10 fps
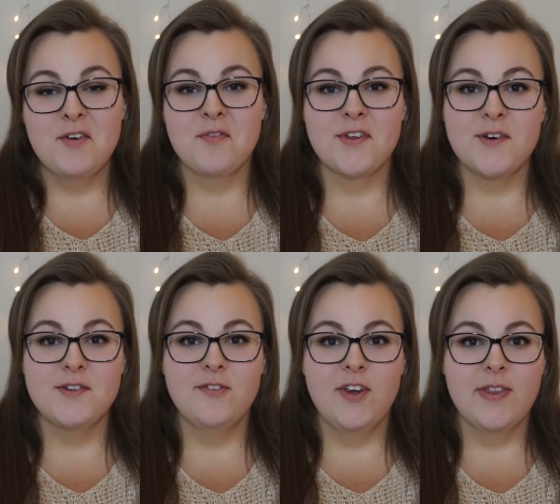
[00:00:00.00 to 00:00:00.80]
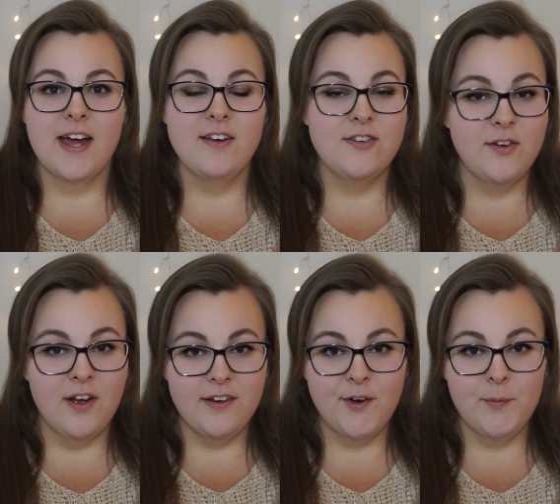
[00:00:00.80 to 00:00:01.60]
For those of you that do
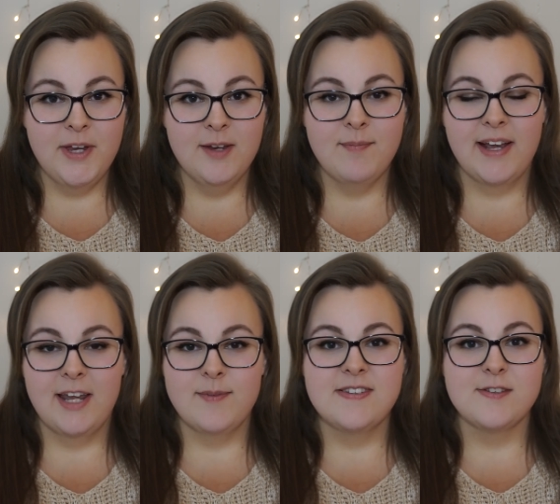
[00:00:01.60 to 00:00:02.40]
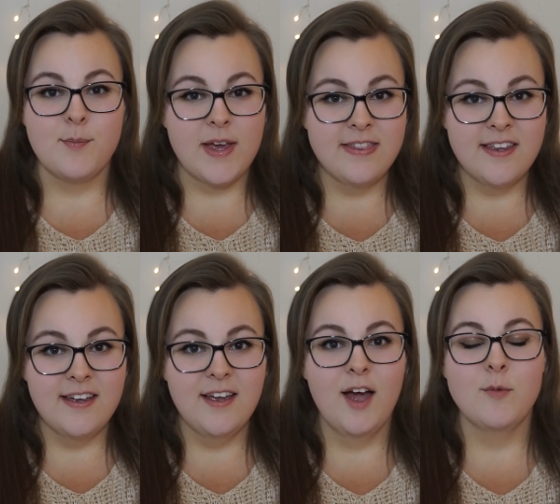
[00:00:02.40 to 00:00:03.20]
not know me, my name is
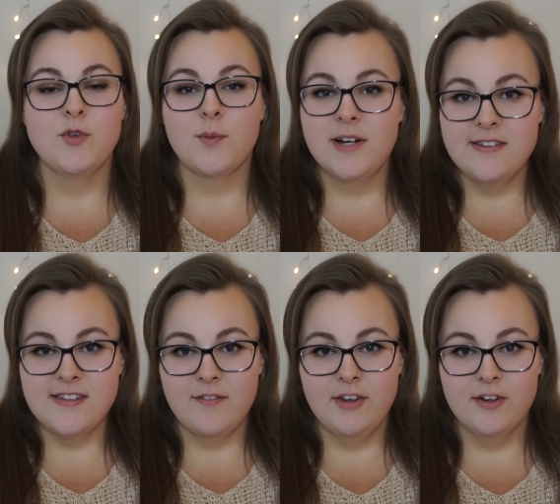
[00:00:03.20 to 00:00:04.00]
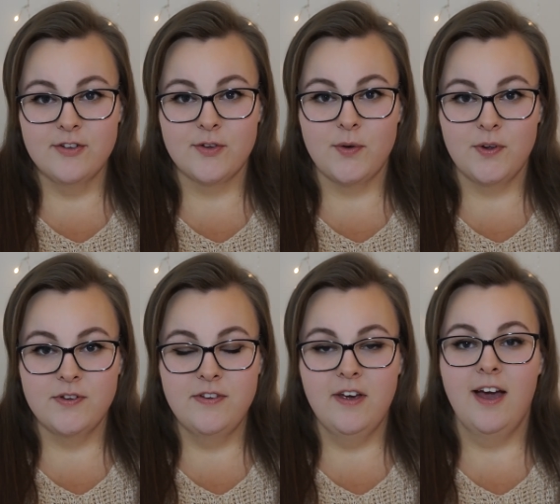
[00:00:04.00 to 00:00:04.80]
Samantha. I'm twenty-seven years
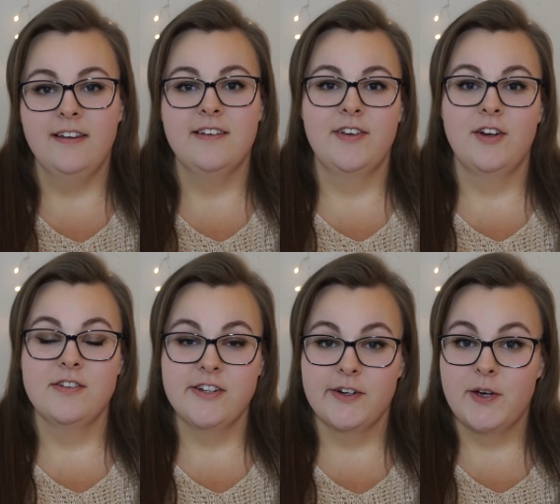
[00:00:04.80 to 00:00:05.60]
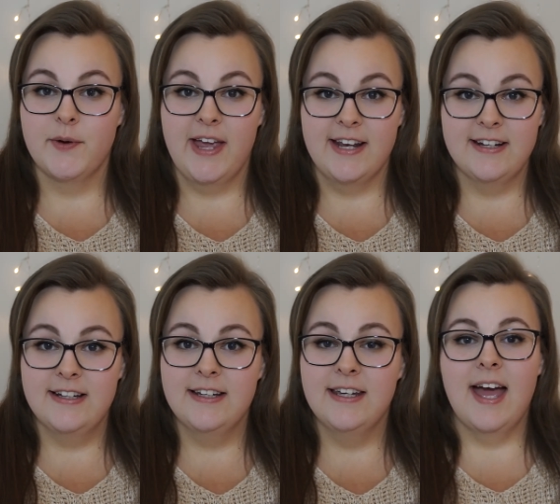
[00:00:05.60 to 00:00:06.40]
old. I live in Ontario,
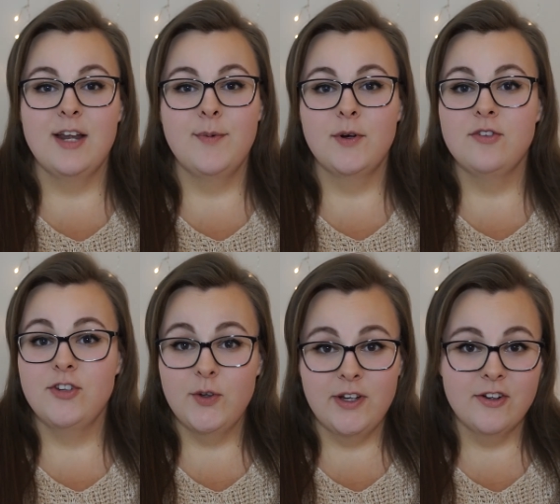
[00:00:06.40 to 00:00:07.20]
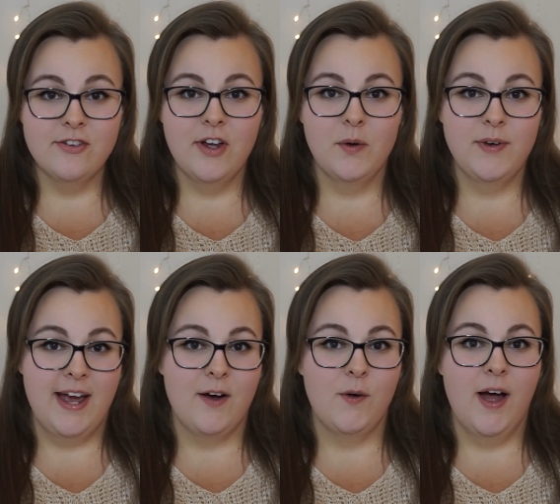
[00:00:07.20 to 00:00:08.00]
Canada, and about two years ago
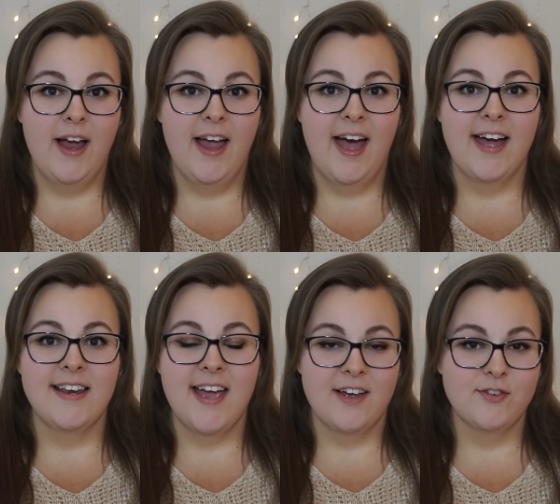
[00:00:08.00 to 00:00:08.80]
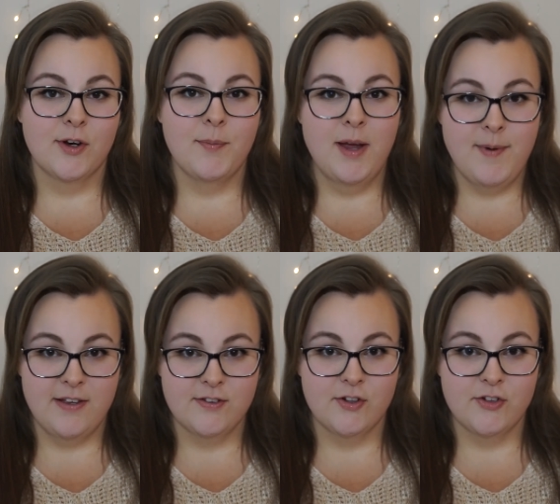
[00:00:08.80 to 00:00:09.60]
now I had gastric
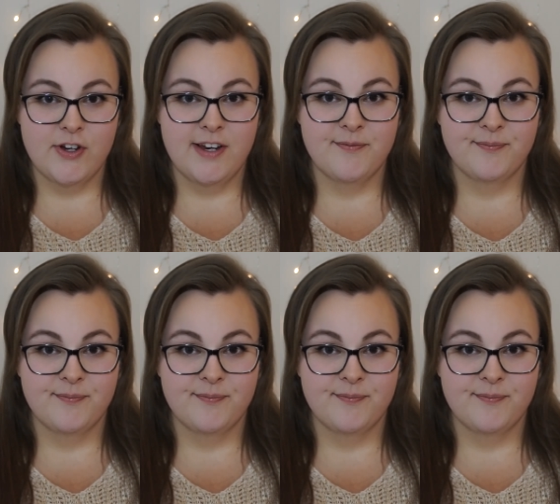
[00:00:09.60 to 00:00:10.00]
bypass surgery.